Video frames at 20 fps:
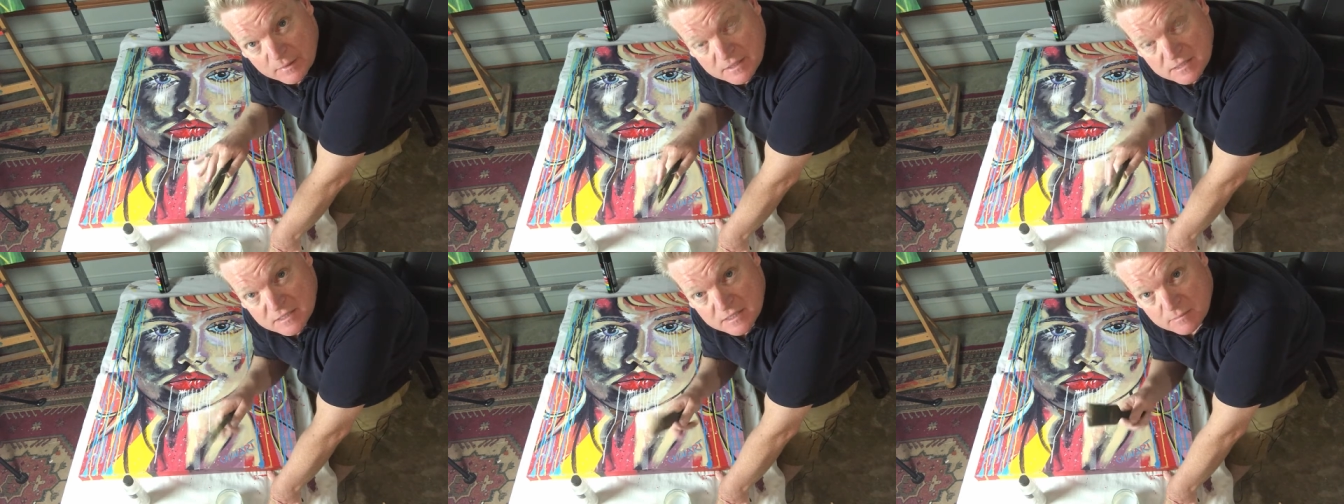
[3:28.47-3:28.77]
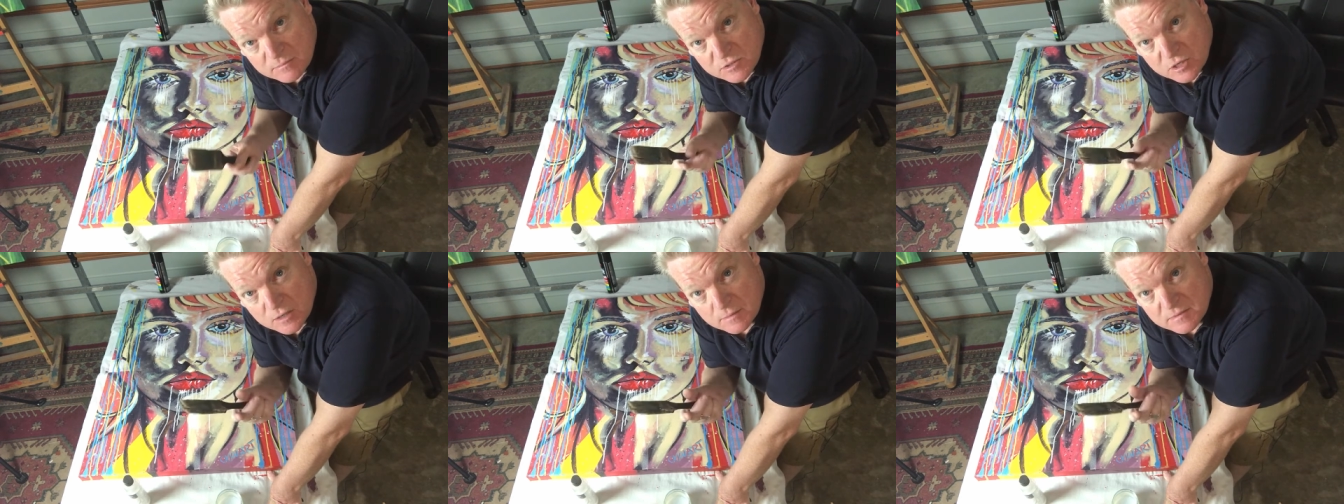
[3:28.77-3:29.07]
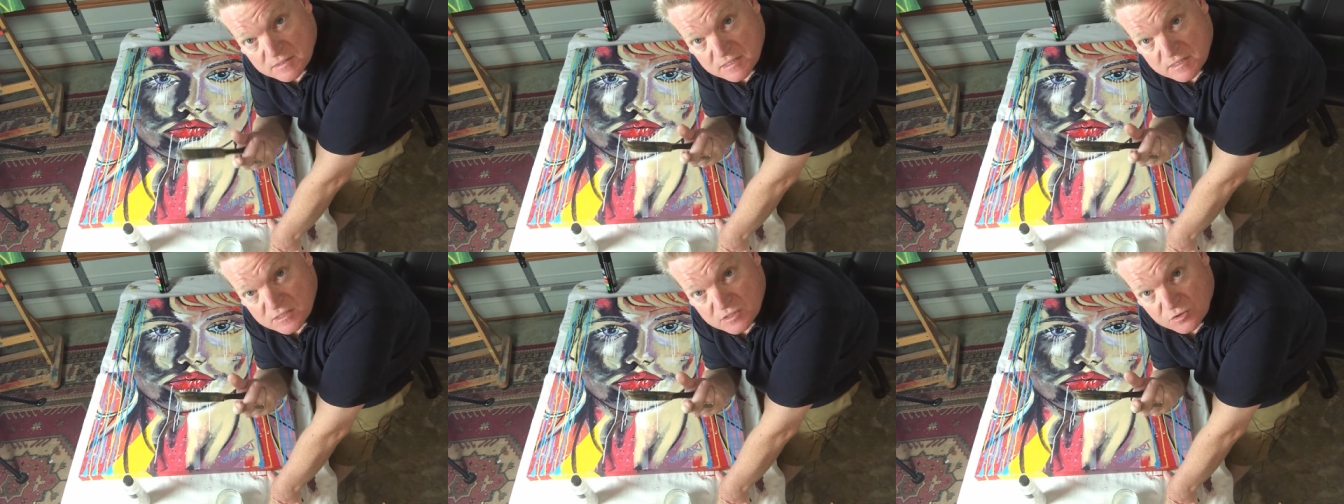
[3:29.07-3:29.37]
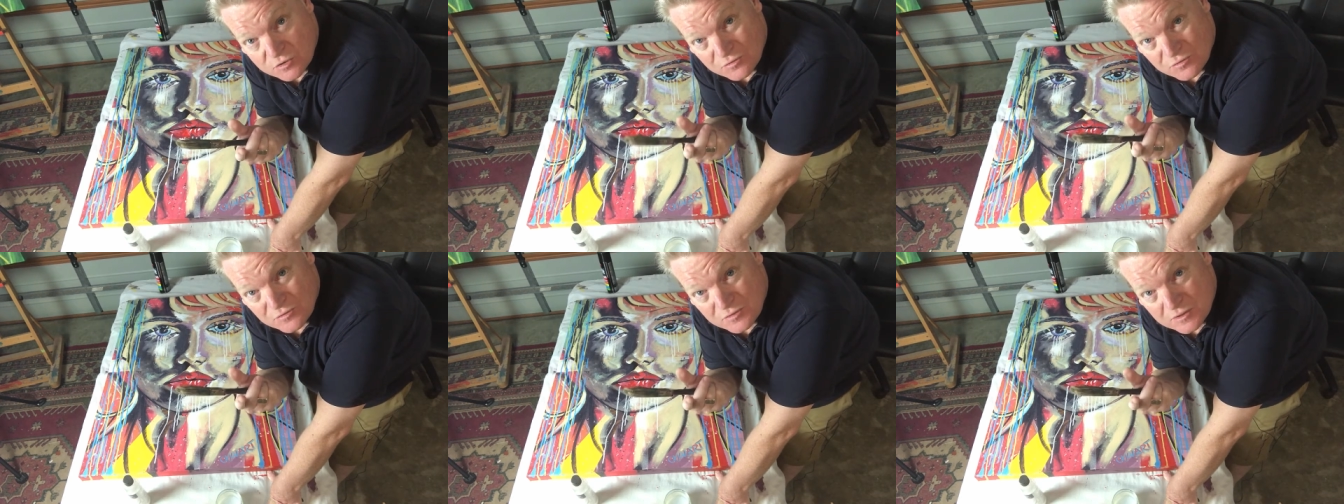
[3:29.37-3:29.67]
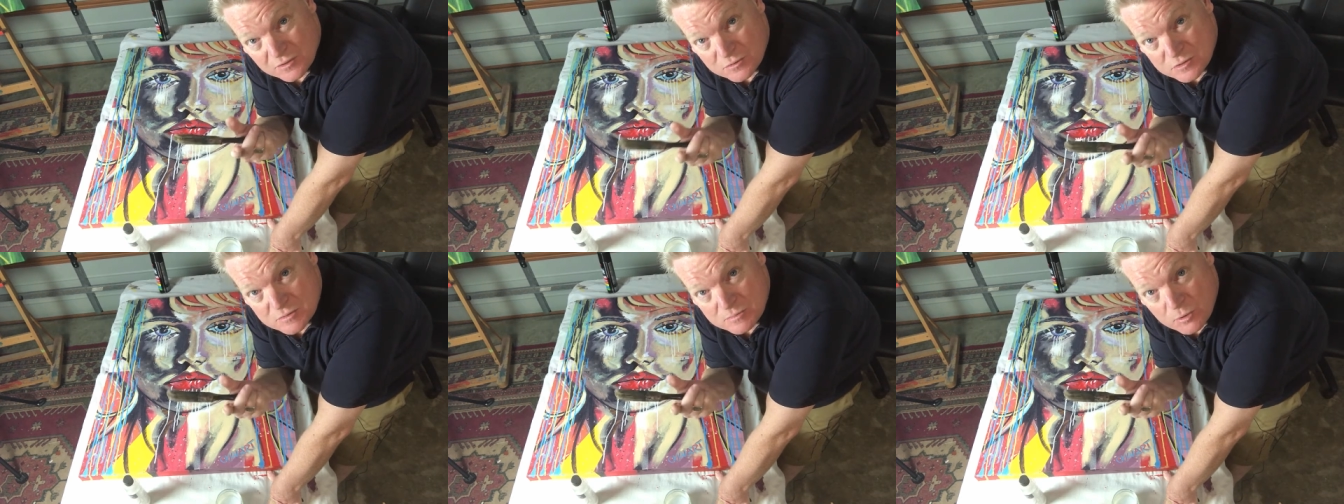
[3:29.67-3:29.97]
Sometimes there's sort of
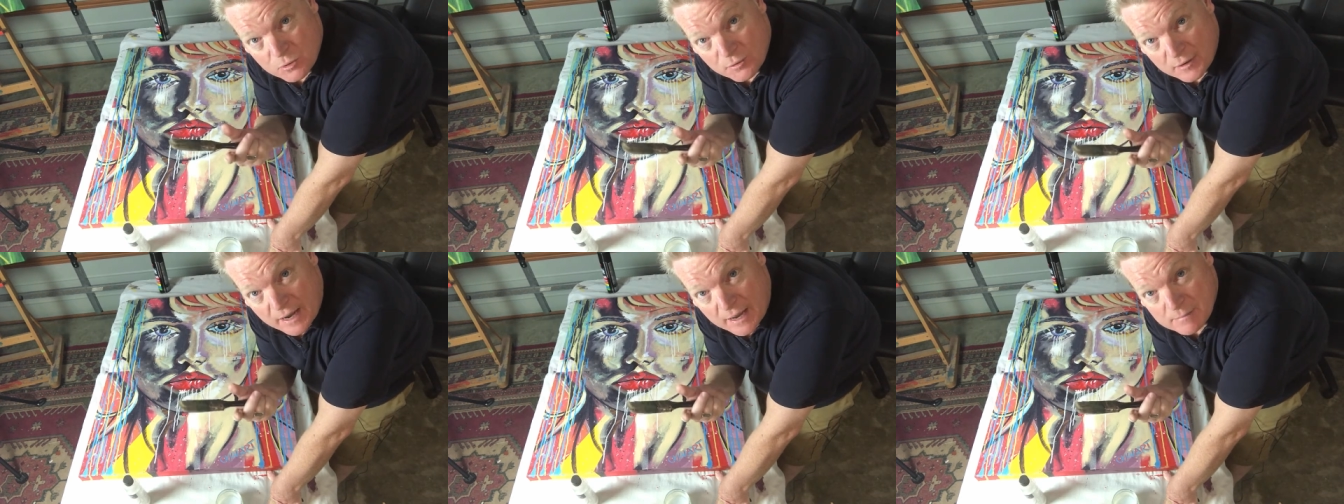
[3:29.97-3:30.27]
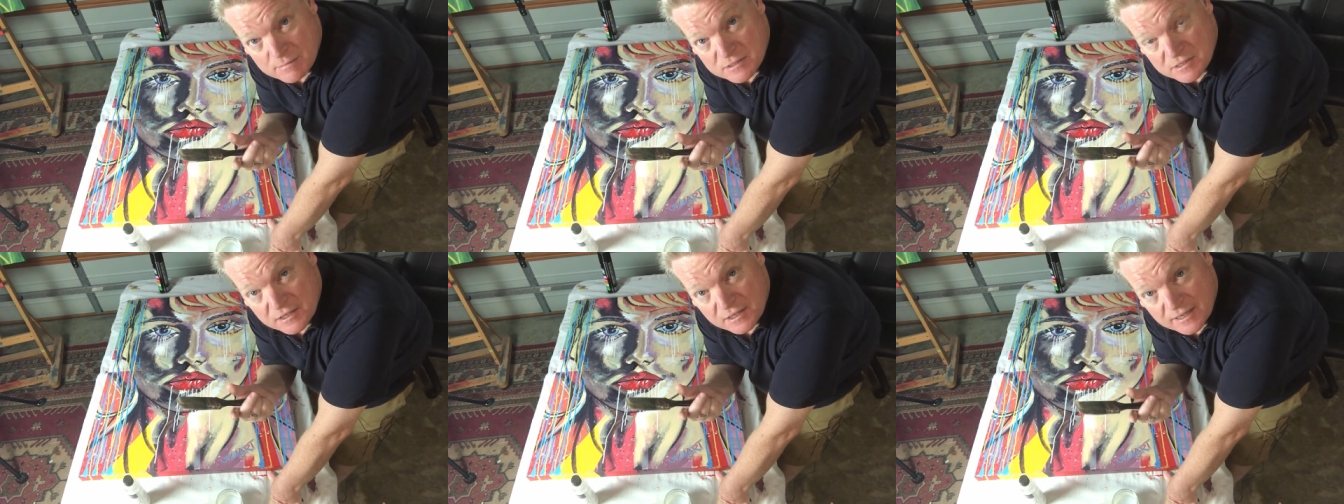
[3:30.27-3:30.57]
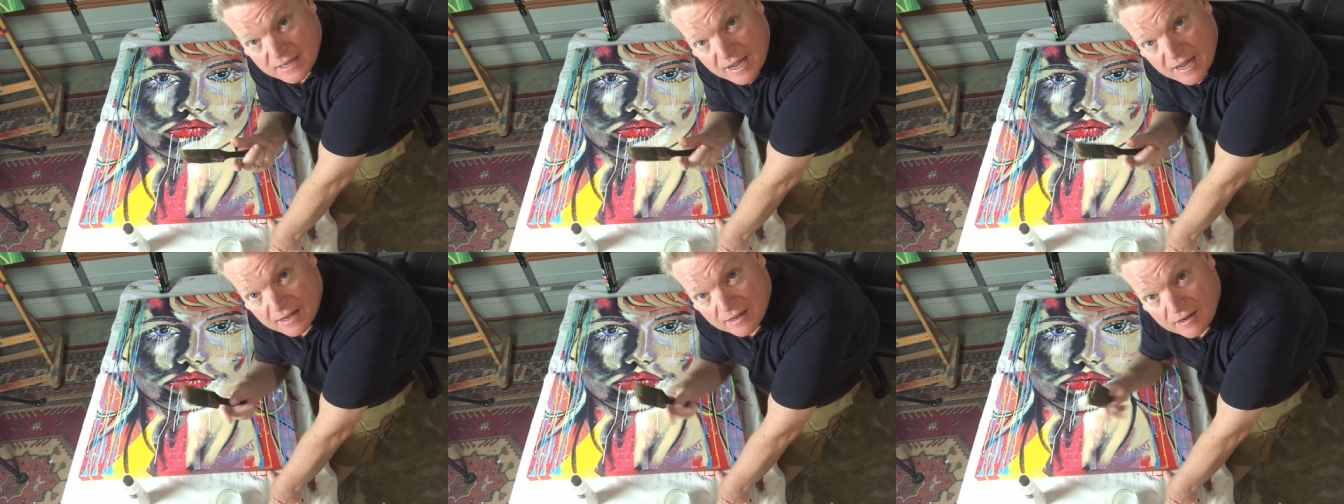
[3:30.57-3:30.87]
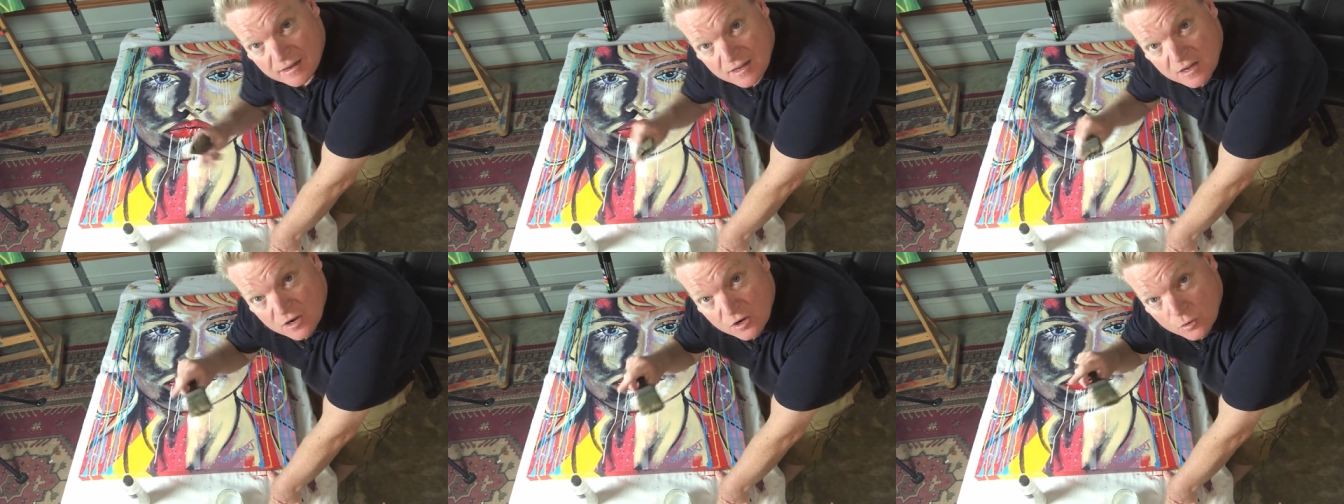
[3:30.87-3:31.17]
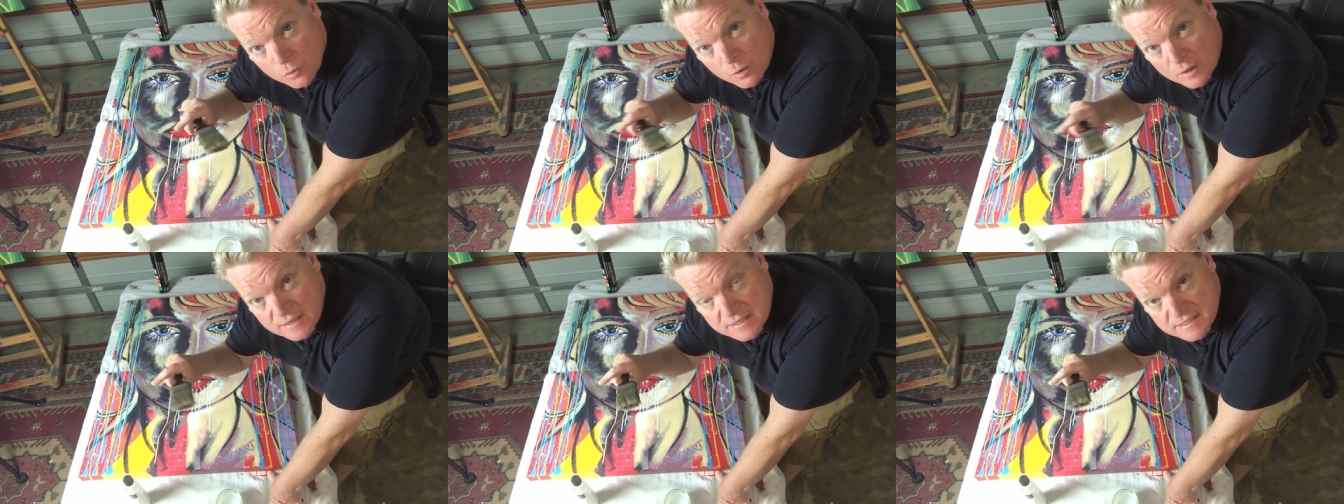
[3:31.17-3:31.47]
little small gaps that you can't
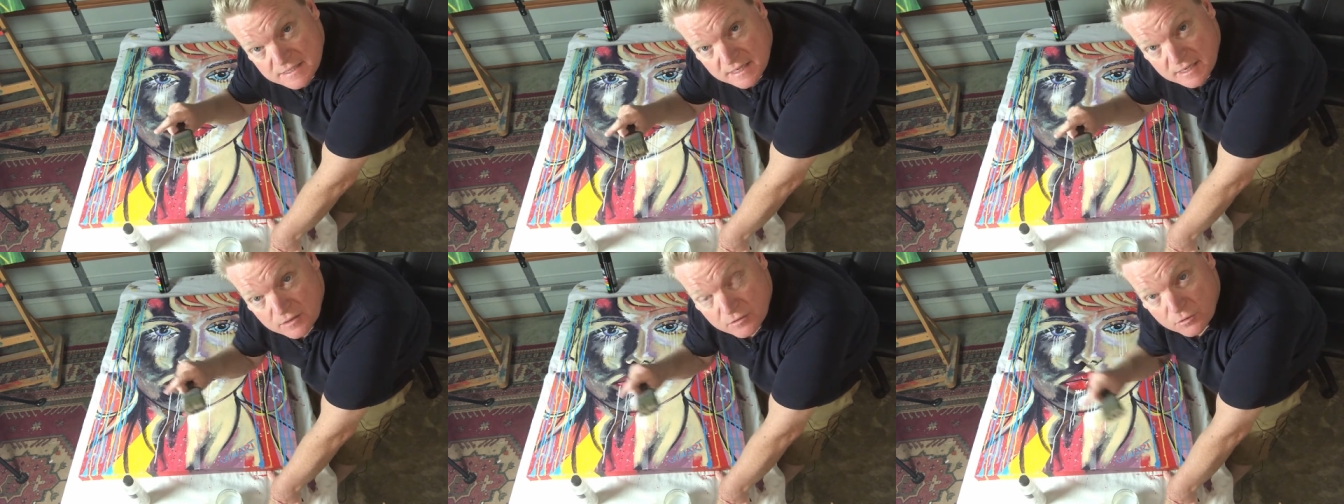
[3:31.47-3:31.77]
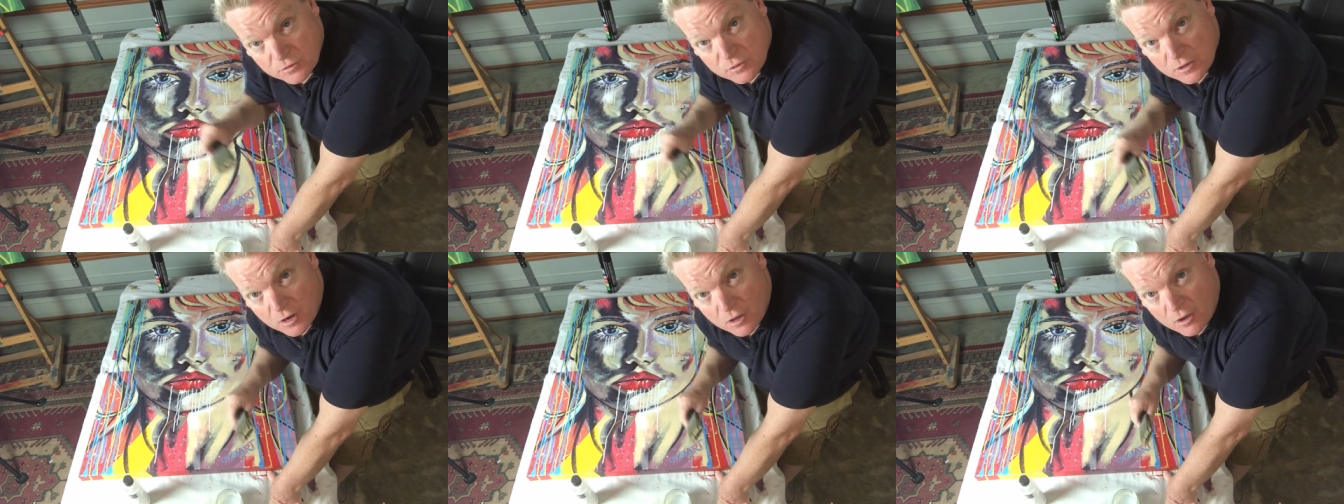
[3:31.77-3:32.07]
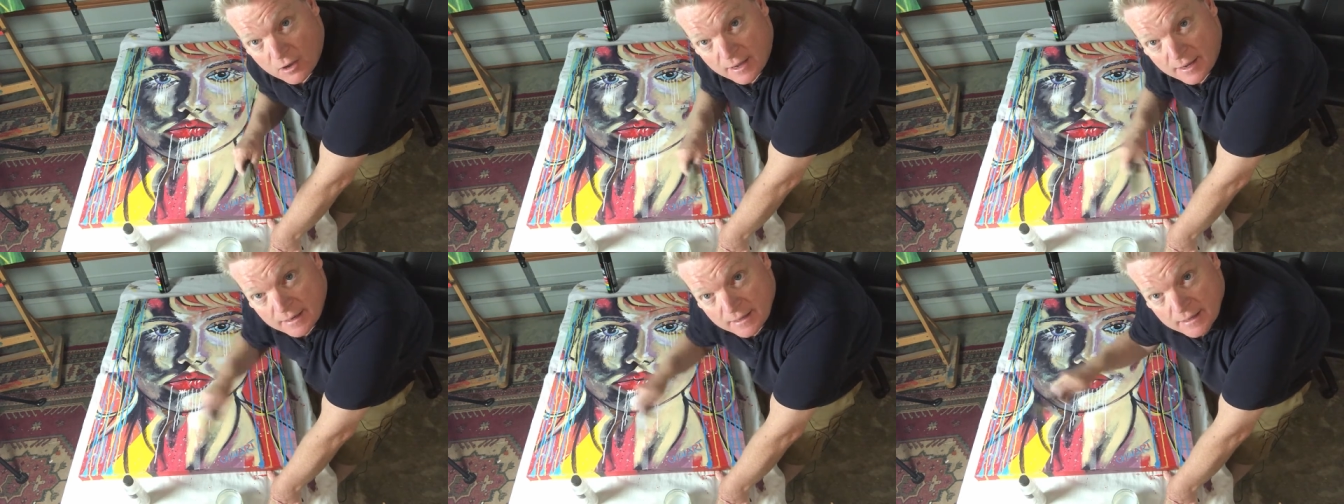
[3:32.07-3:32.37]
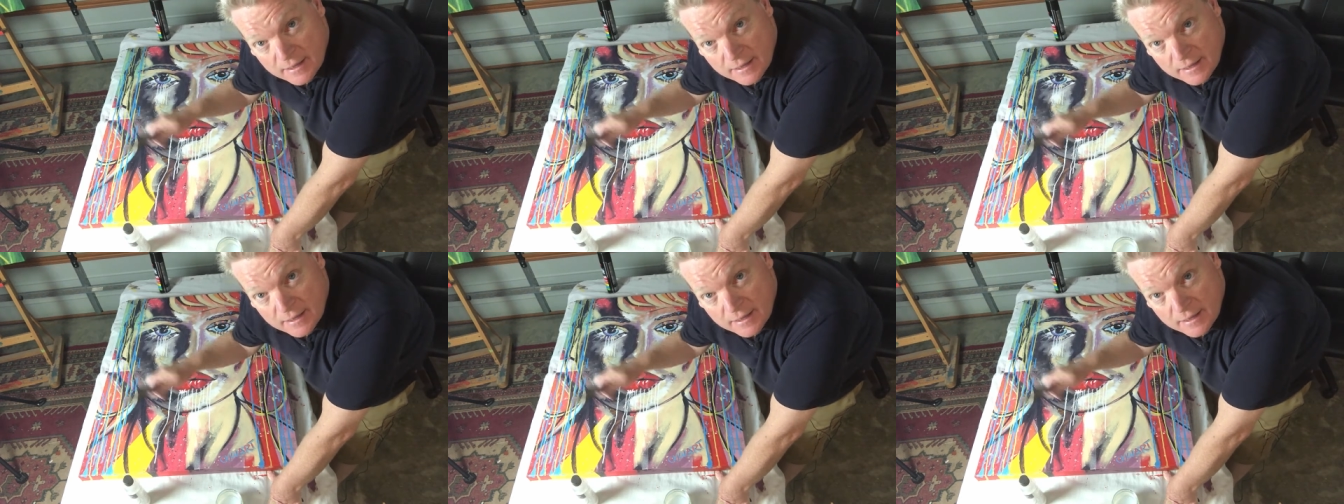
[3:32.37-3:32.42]
quite see through the light.